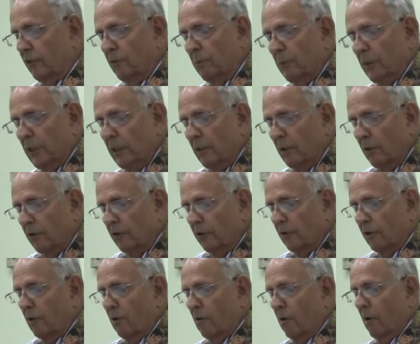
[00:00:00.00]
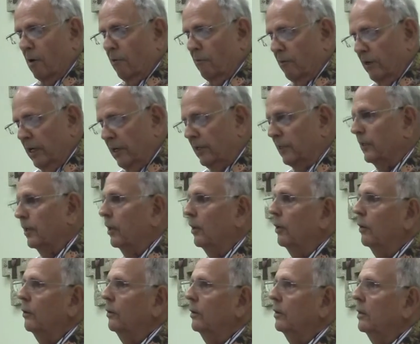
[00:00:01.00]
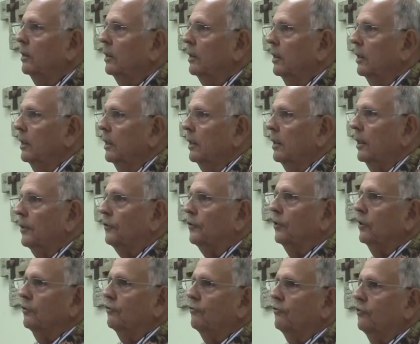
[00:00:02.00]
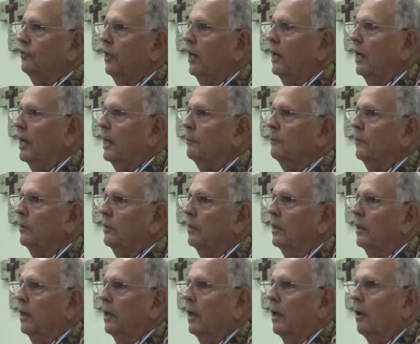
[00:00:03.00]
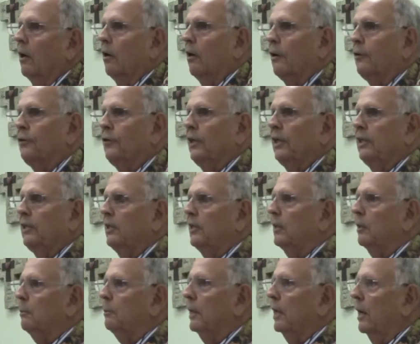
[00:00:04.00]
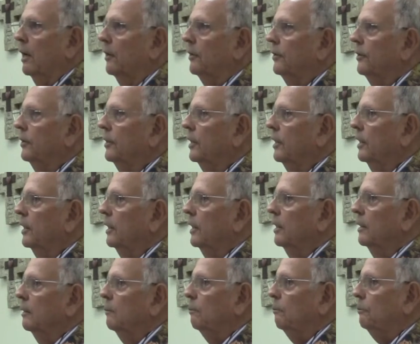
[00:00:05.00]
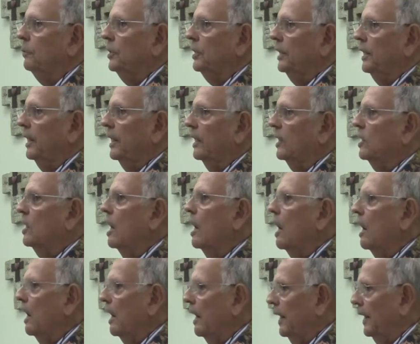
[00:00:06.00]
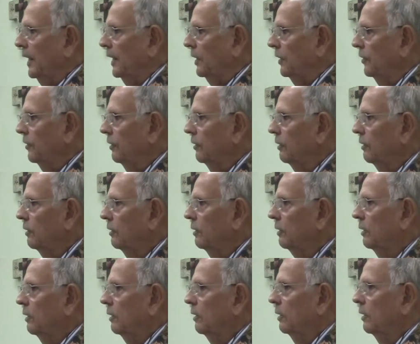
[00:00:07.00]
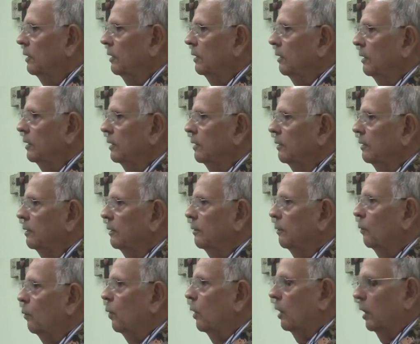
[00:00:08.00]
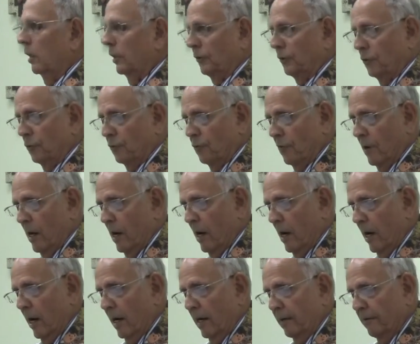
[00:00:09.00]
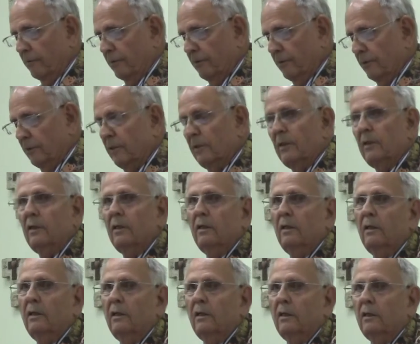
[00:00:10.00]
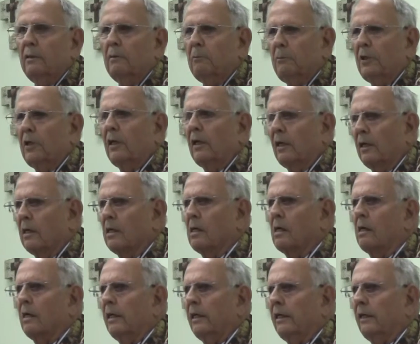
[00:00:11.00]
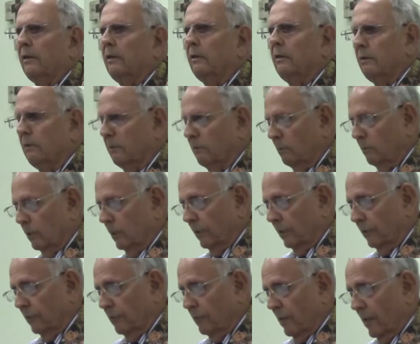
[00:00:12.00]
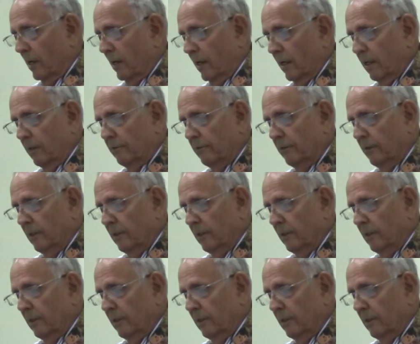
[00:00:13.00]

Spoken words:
to me on your car radio at this time are thinking about being kind while you drive. Being kind while you drive.